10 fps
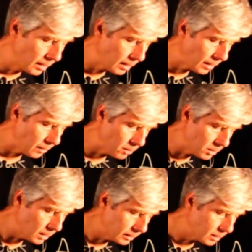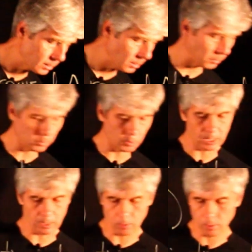and the result is equal to
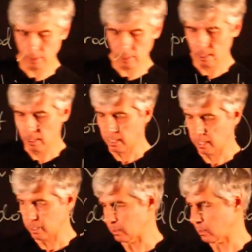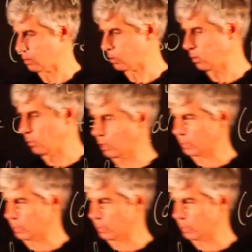0. And so what